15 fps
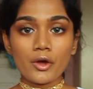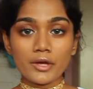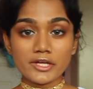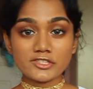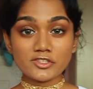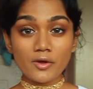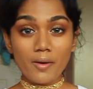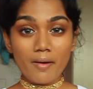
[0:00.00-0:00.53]

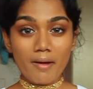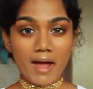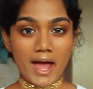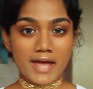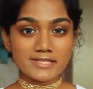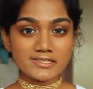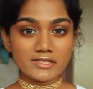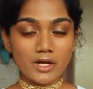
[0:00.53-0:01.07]
Okay, so our
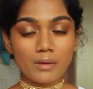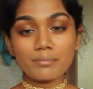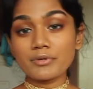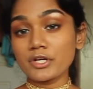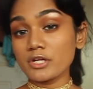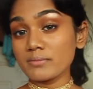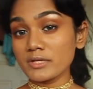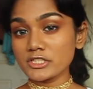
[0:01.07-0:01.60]
eyes are now
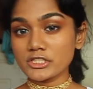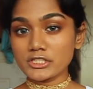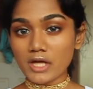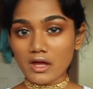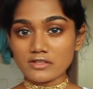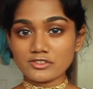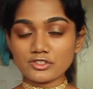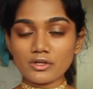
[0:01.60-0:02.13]
pretty much
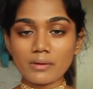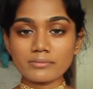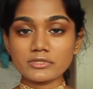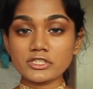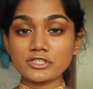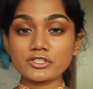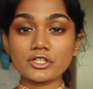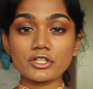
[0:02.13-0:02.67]
done, so
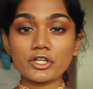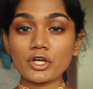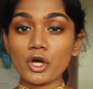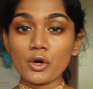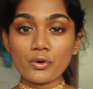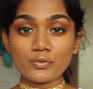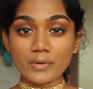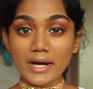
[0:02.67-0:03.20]
I'm just gonna
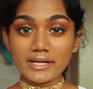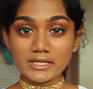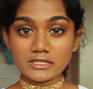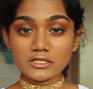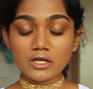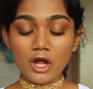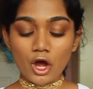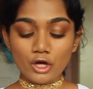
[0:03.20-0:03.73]
go right
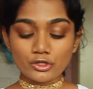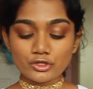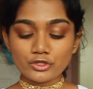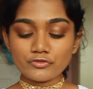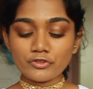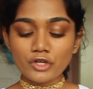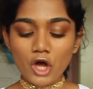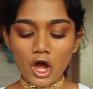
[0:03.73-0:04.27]
into
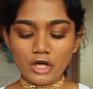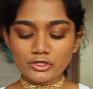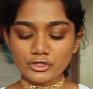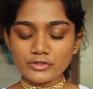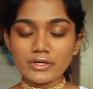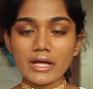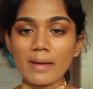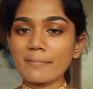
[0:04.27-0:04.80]
contour. For
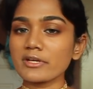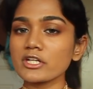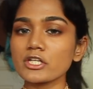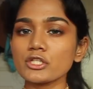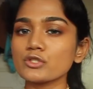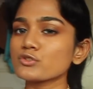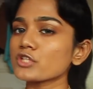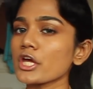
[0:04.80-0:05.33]
contouring, I'm gonna
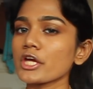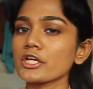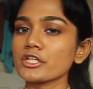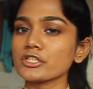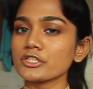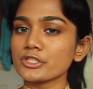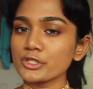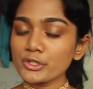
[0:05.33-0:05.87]
use
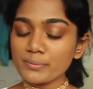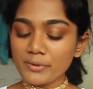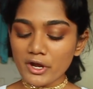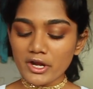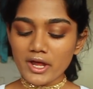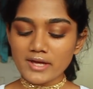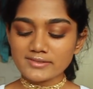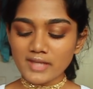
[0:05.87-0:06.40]
two
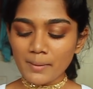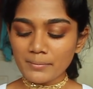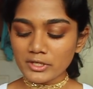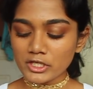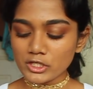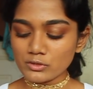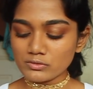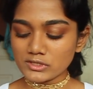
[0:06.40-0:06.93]
products.
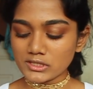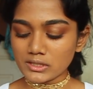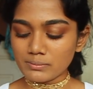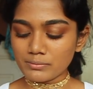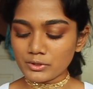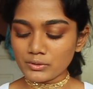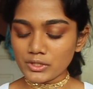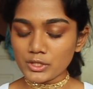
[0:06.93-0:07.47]
I'm gonna use
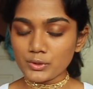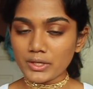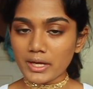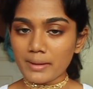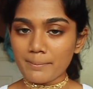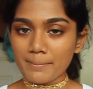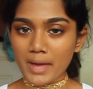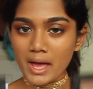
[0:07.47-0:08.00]
the Beauty
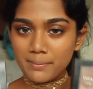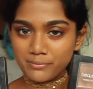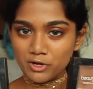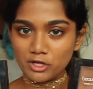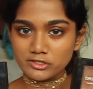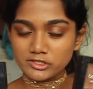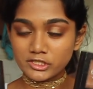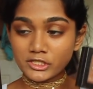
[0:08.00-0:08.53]
UK Matte
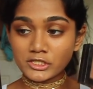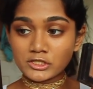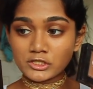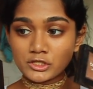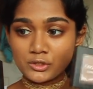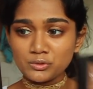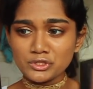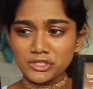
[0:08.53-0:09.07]
Bronzer
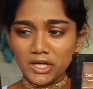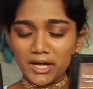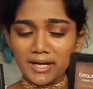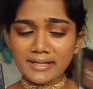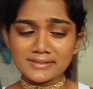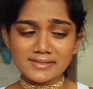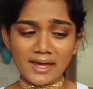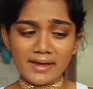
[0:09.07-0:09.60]
in two
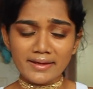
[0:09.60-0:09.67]
shades.